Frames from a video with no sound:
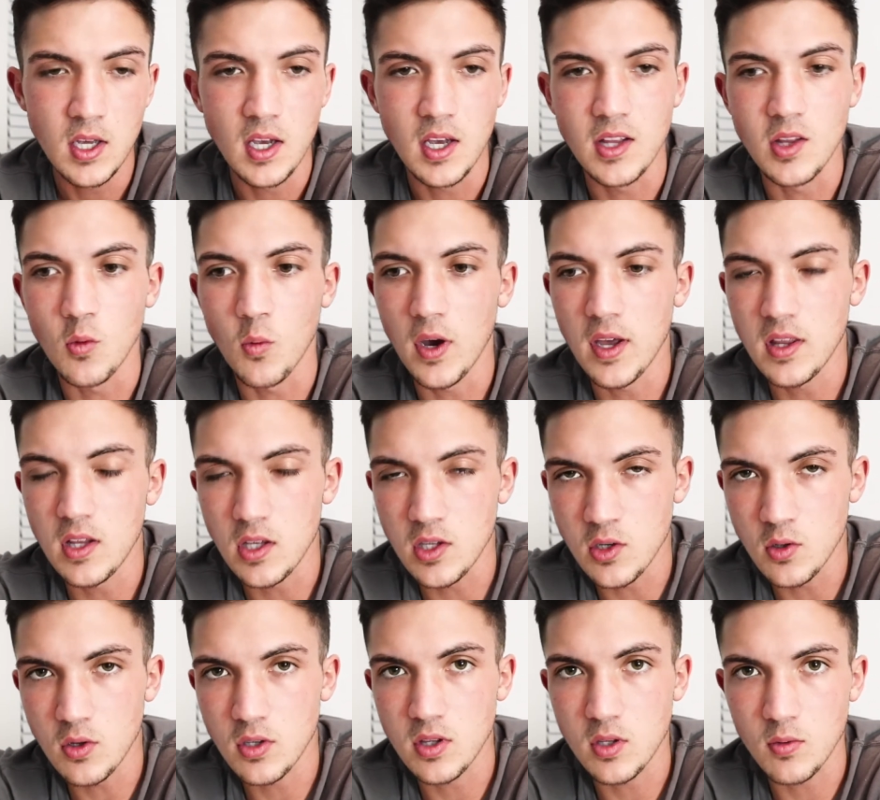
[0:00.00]
And the way that you
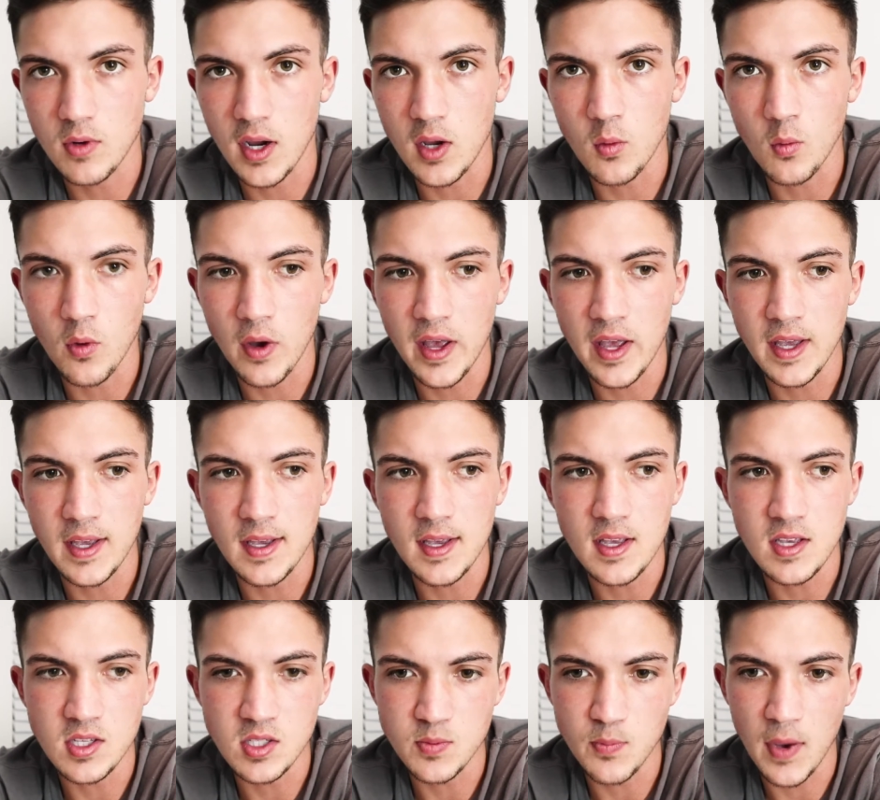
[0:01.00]
do it the right way
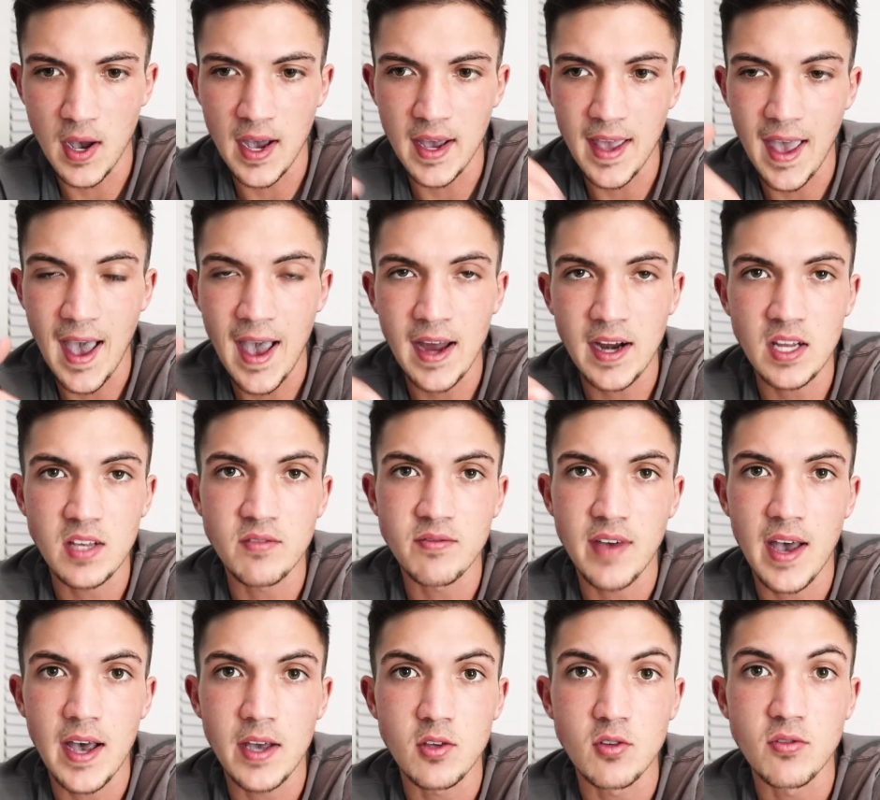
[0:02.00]
is by adding
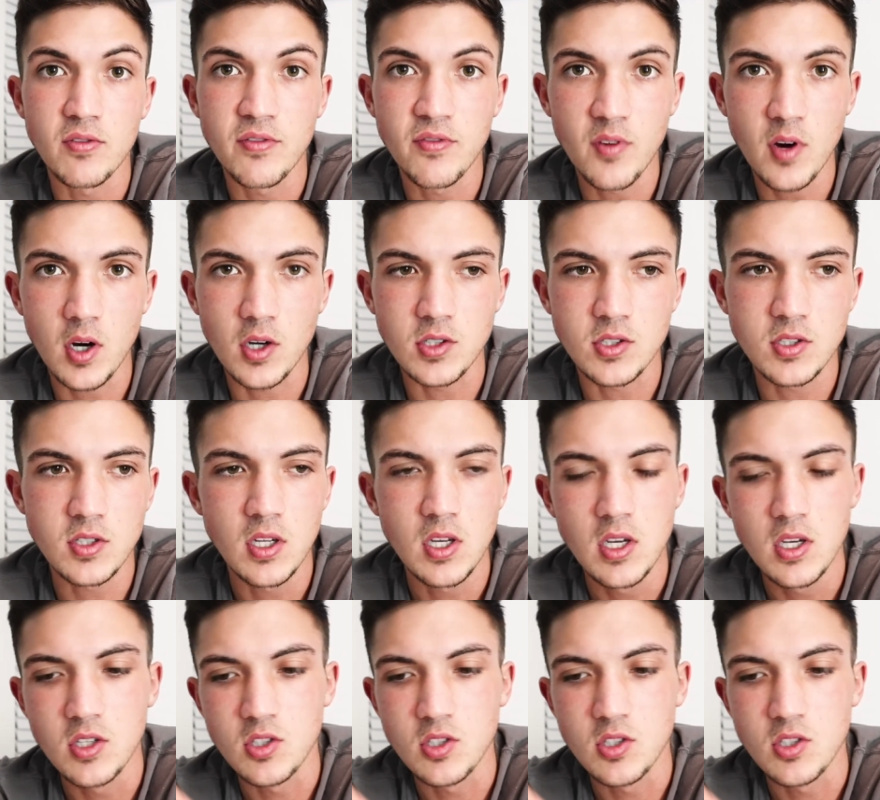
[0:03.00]
value first.